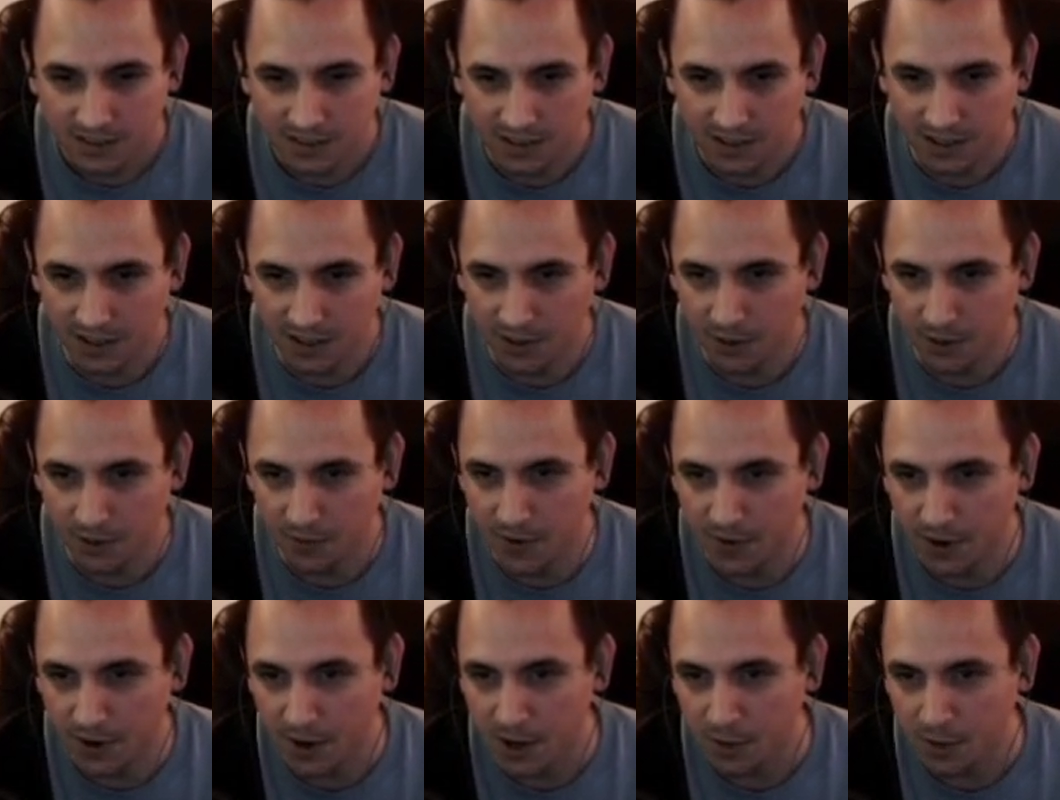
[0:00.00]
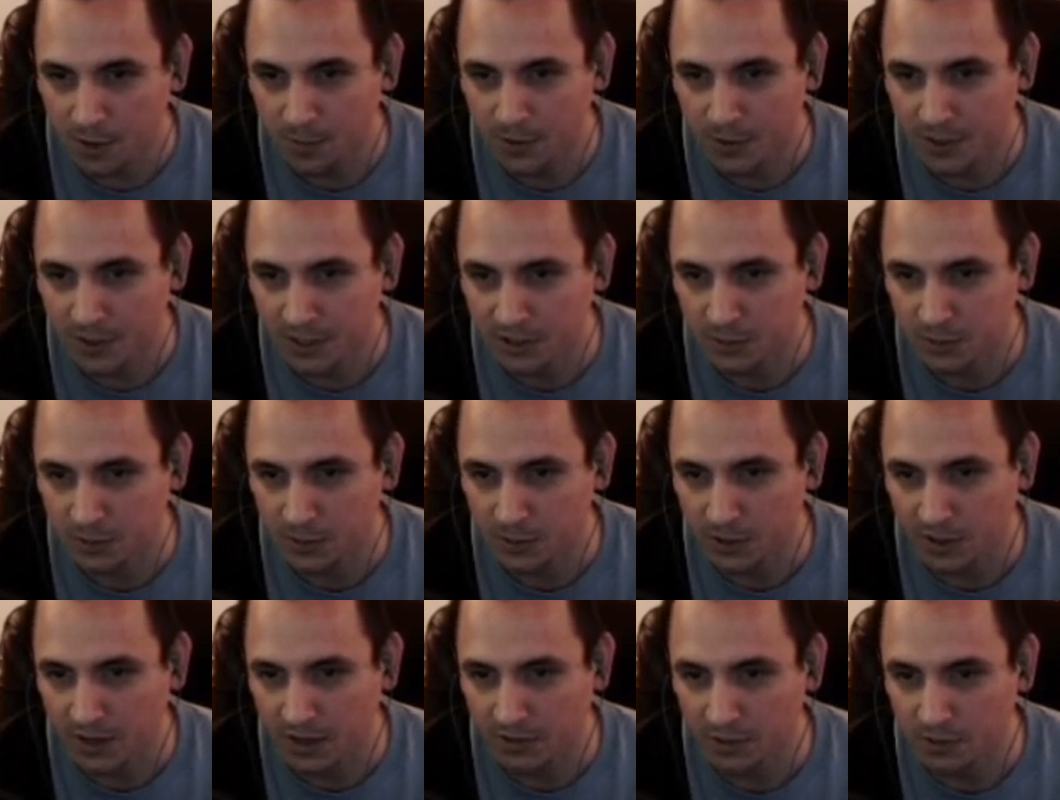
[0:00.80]
They're very
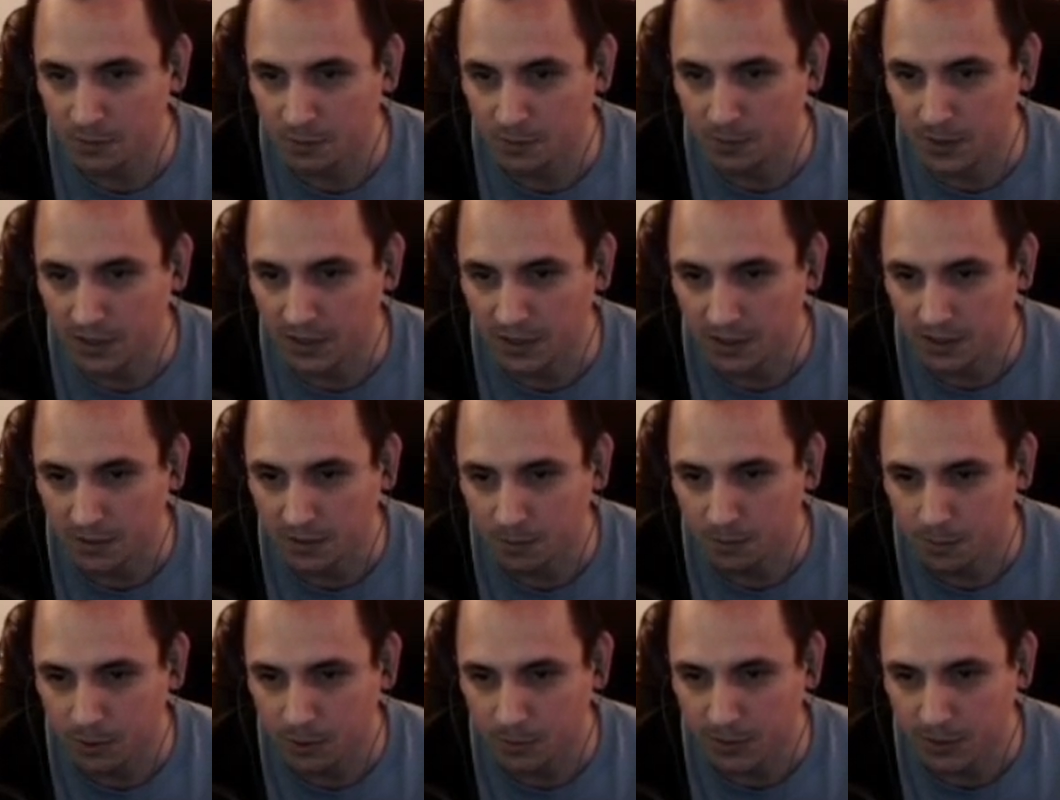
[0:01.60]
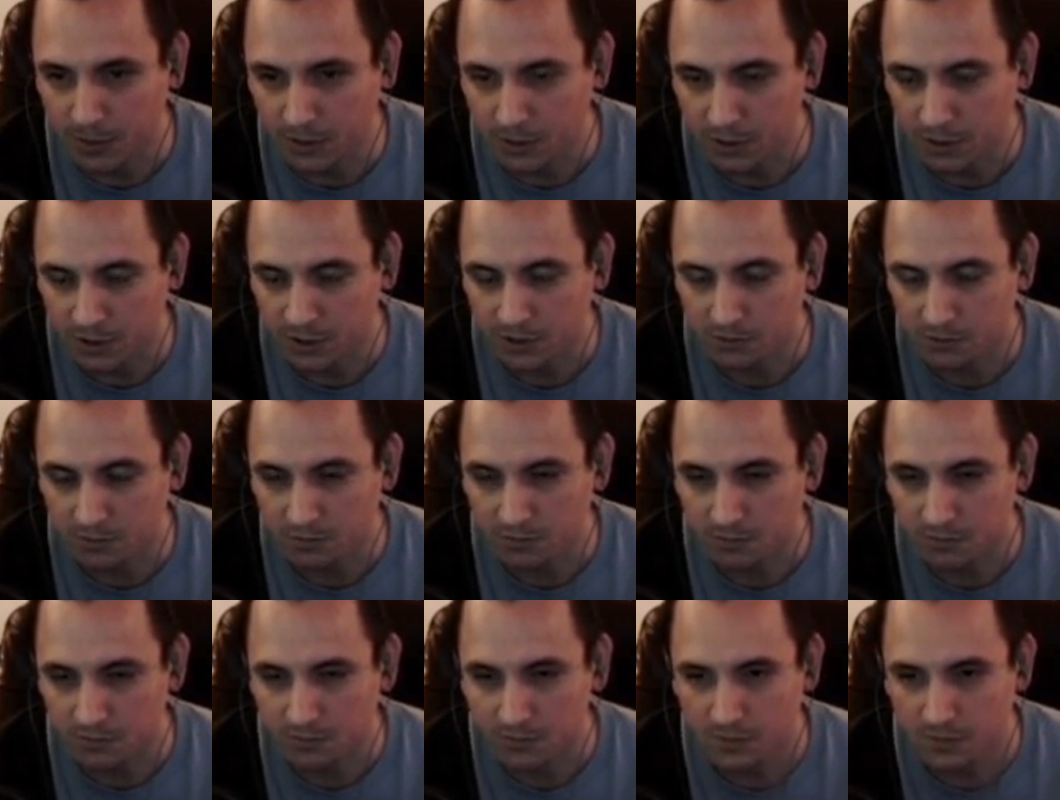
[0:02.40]
unpredictable. You have to be pretty much
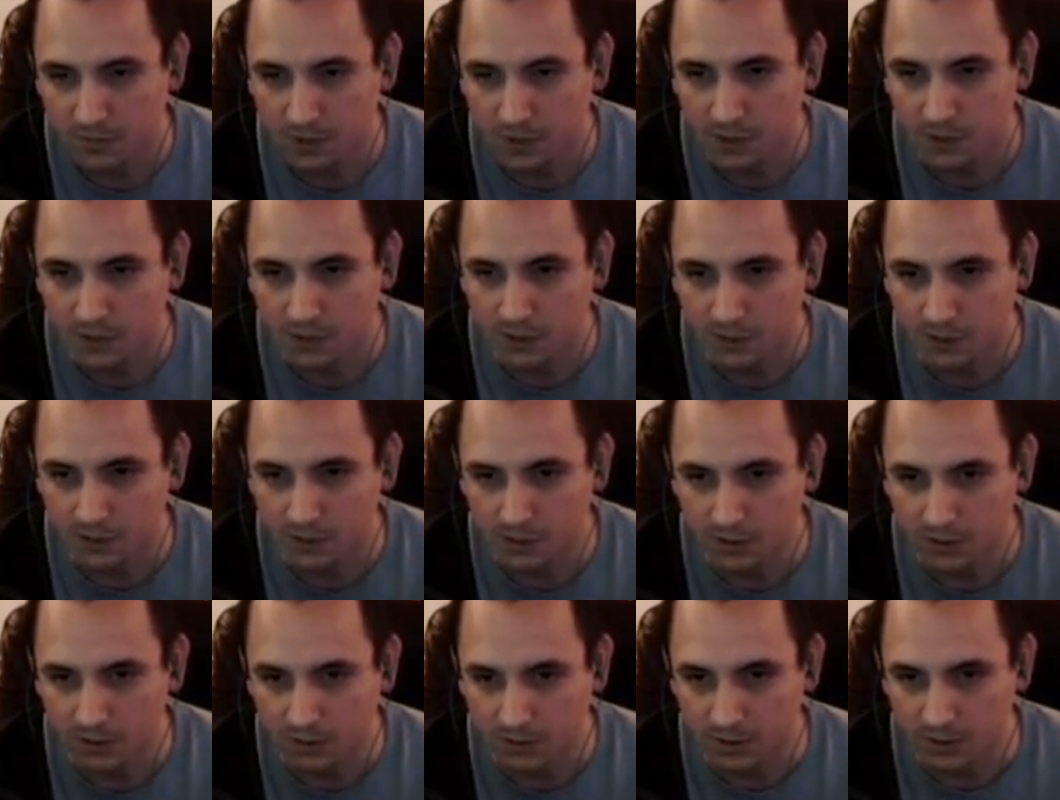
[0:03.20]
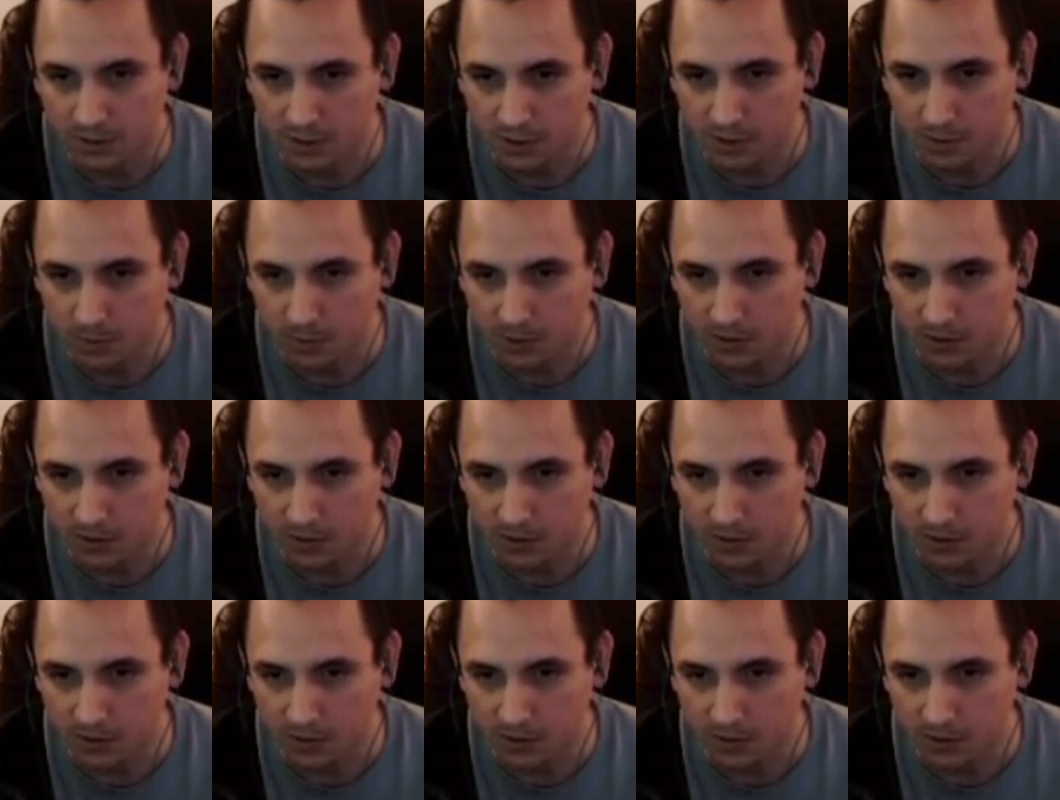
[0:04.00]
on your toes at all times. You're